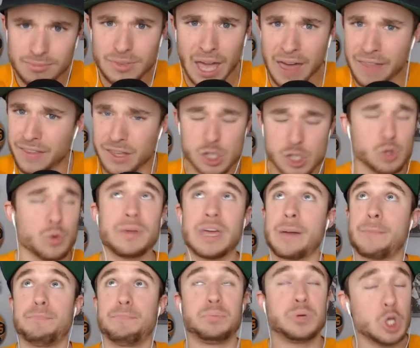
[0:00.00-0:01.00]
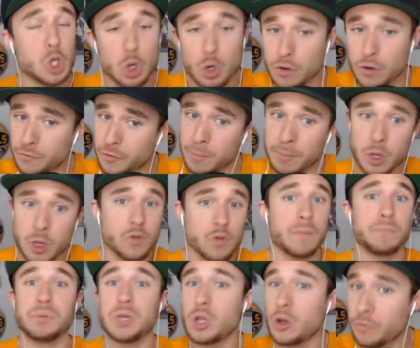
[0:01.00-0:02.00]
and this would be a beautiful move, a
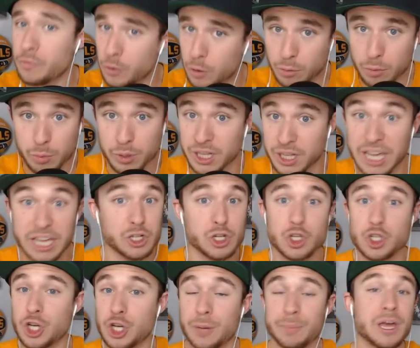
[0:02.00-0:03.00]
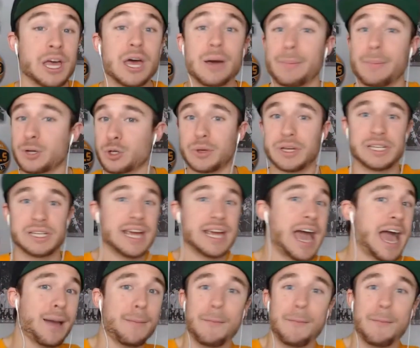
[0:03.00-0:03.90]
beautiful relationship between Dak,